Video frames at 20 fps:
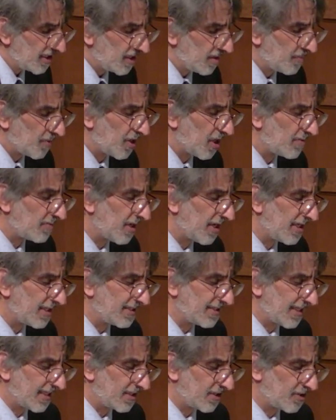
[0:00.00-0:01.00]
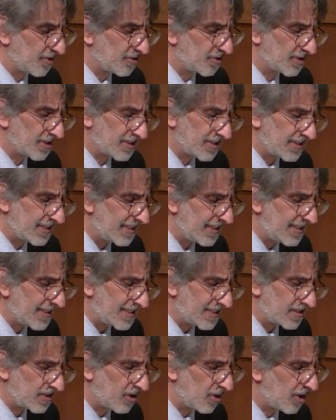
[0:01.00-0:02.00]
upon my executors to see
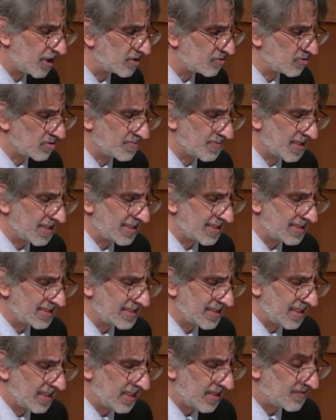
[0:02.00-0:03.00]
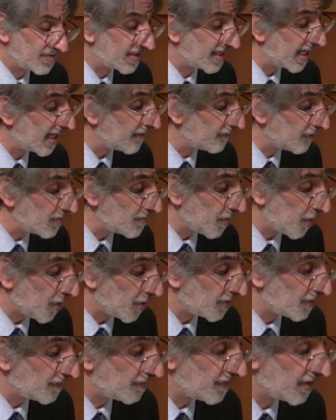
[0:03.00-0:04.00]
this clause respecting slaves and every
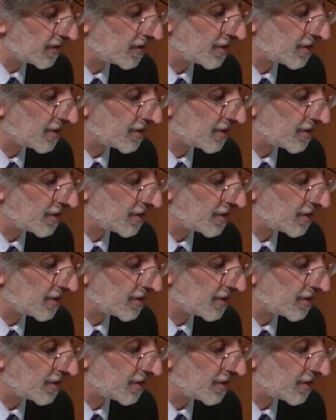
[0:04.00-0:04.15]
part of it